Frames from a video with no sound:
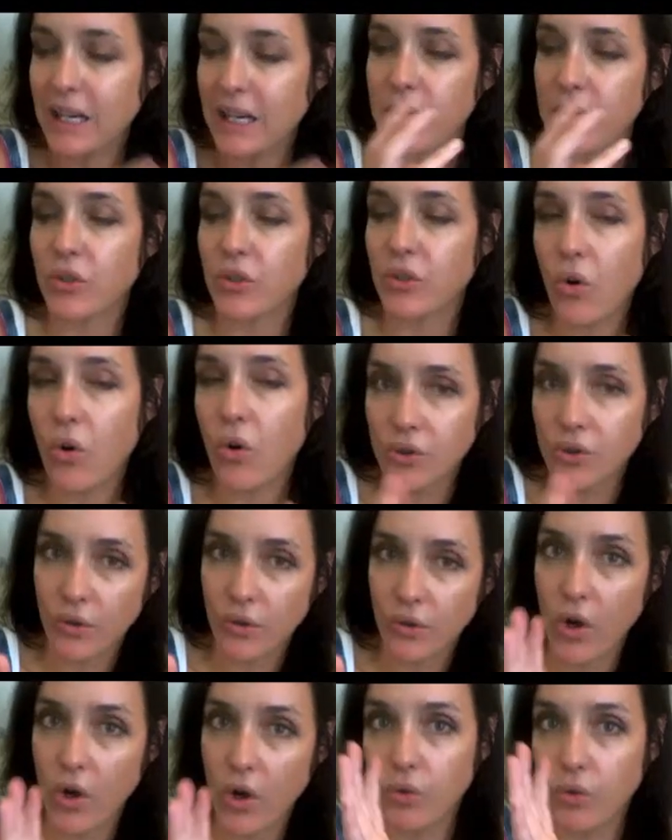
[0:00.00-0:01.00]
I mean, there's a whole
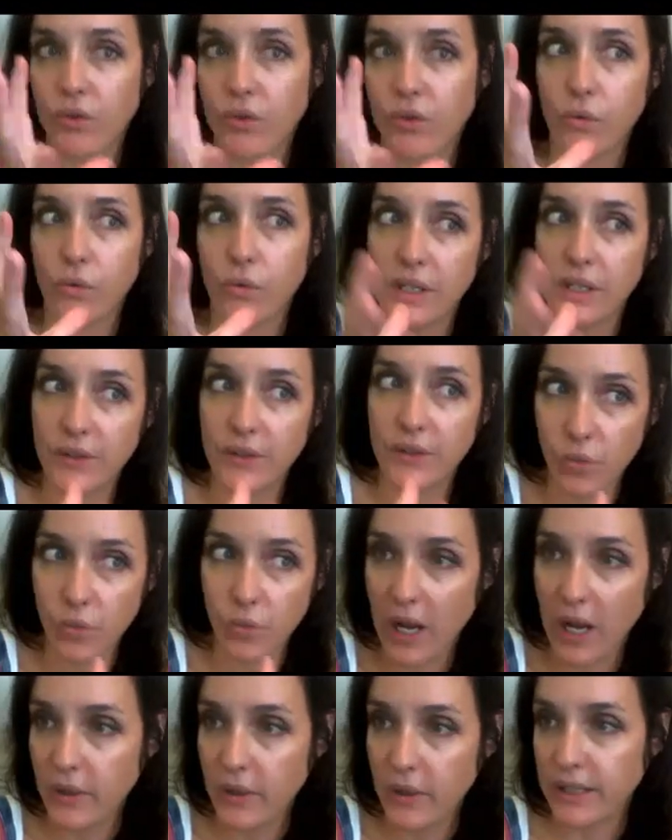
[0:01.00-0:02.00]
sort of host of reasons
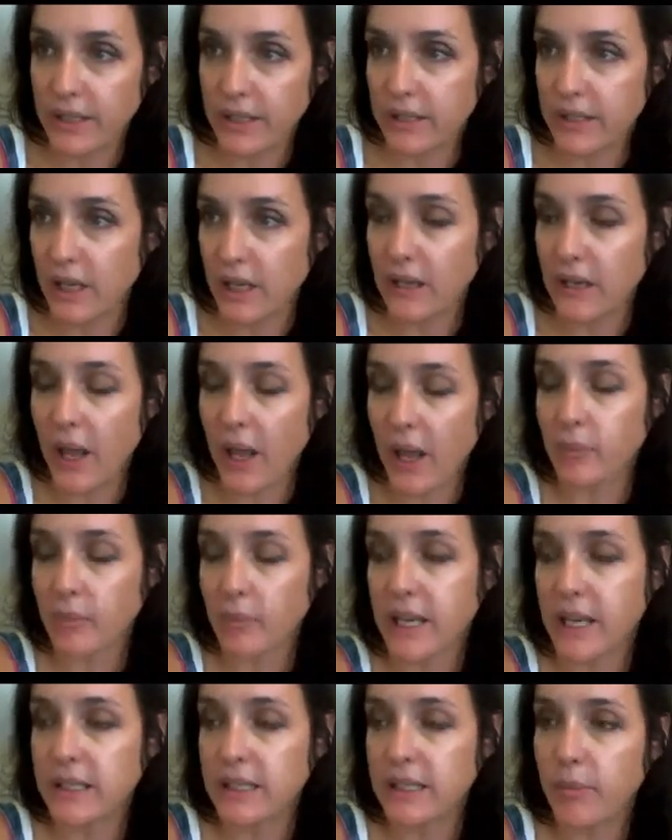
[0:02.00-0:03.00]
why we get stuck in that
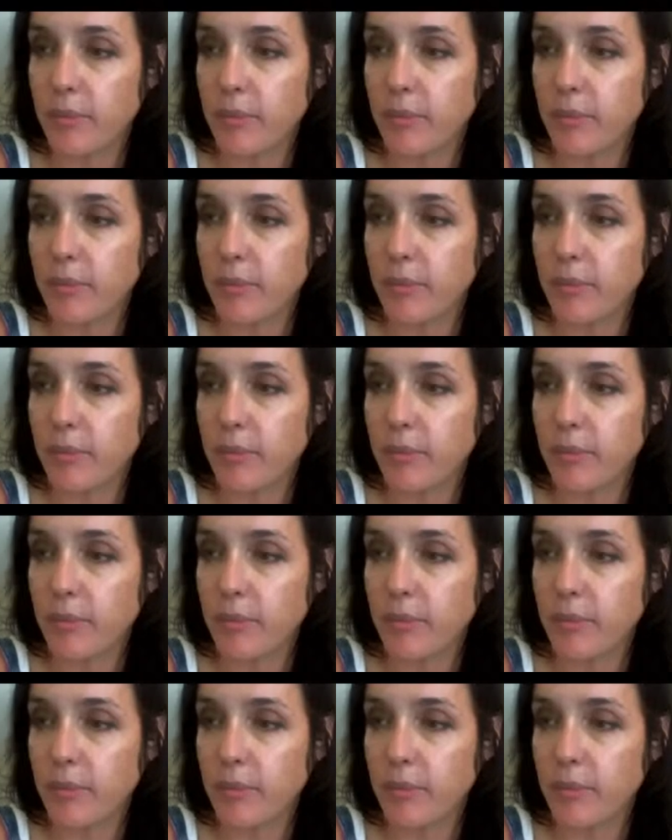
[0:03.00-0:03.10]
place.